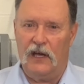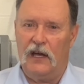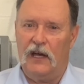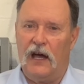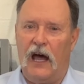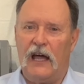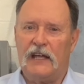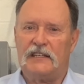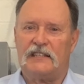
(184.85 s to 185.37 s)

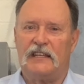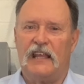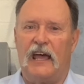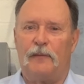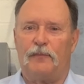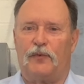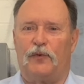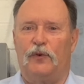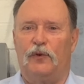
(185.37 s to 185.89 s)
High
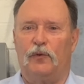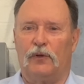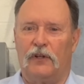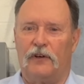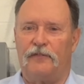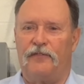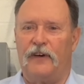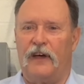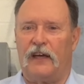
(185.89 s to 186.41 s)
snap-through will
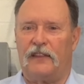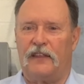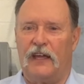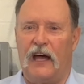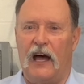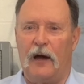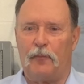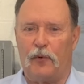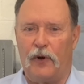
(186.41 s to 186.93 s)
affect the
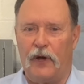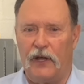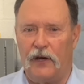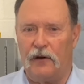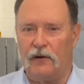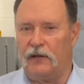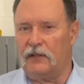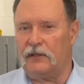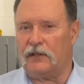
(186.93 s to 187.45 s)
operator
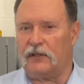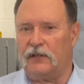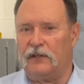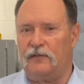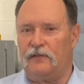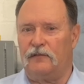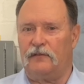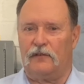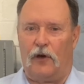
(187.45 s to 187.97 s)
and could
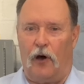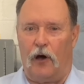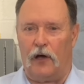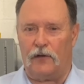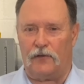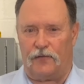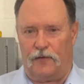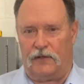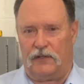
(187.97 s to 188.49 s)

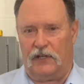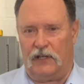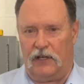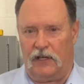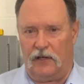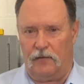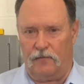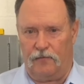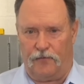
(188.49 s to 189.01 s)
cause fatigue,
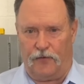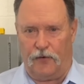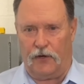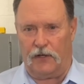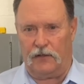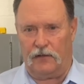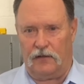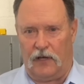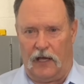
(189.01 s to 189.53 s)
foot,
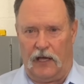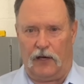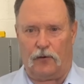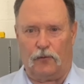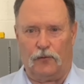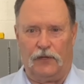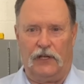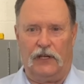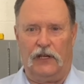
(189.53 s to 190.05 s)
ankle,
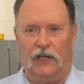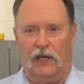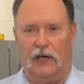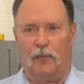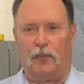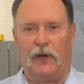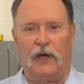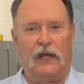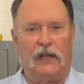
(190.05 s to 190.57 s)
knee,
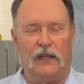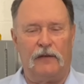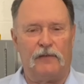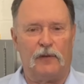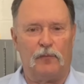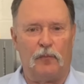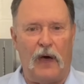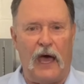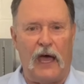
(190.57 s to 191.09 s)
hip, and even
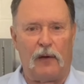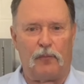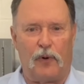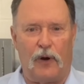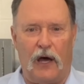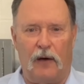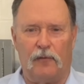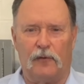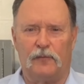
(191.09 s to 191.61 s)
back
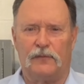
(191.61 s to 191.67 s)
problems.